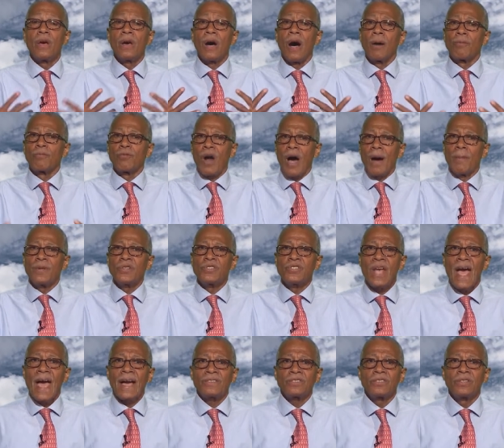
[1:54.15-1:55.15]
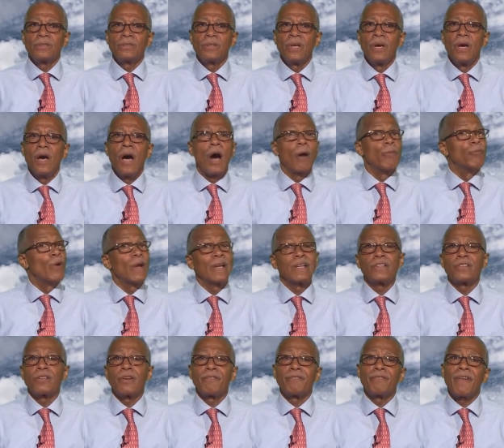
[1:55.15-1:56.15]
I'm Robert Jackson. I'm
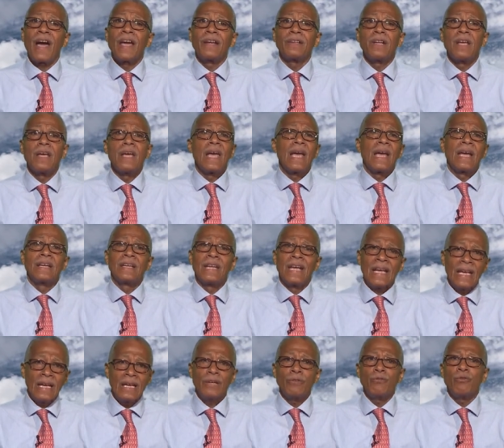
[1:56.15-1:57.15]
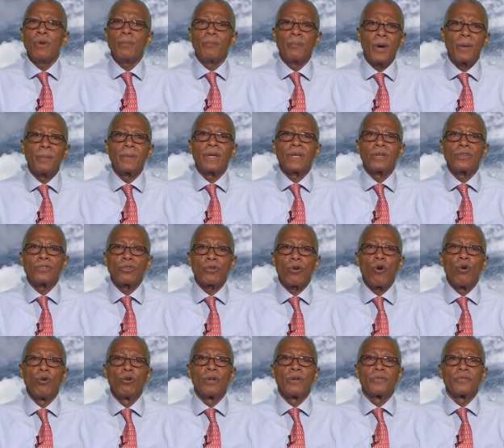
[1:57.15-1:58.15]
ready to fight and end Republican
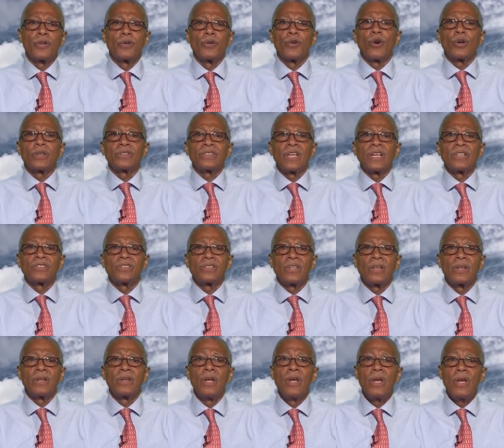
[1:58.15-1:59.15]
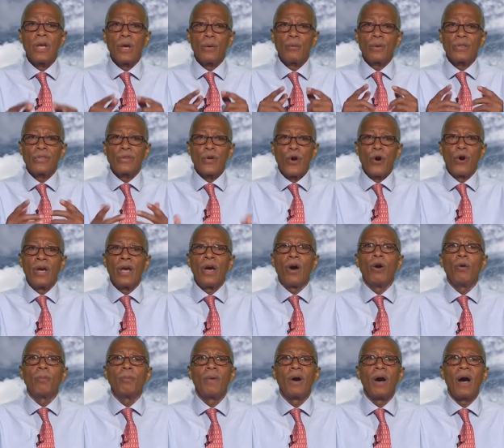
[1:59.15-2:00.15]
control of the New York State Senate. And with your
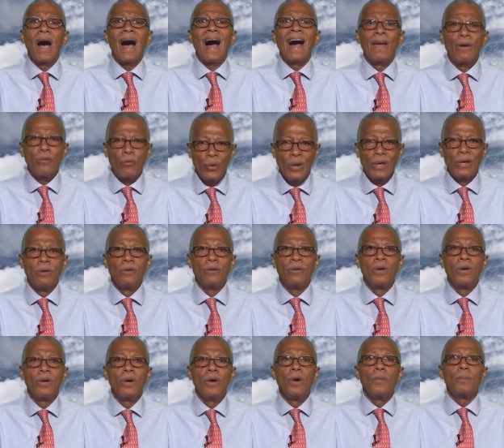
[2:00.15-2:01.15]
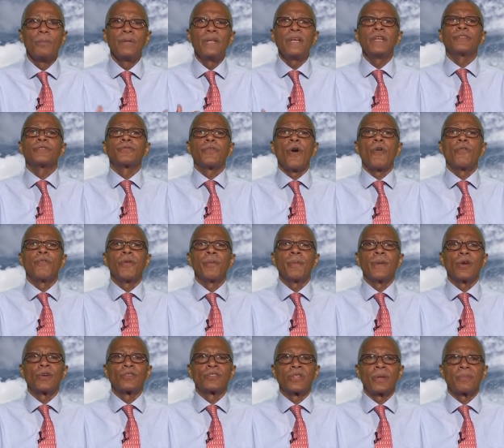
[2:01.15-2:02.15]
help, I will. Please vote for
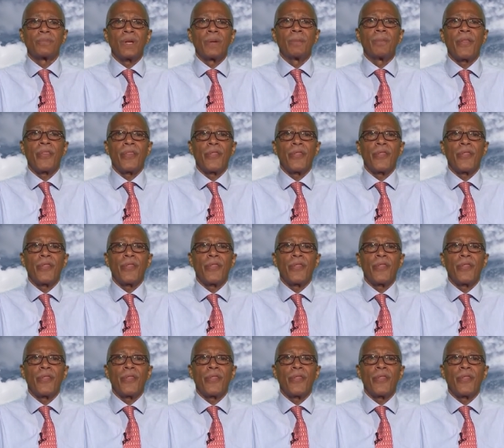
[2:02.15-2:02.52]
me on September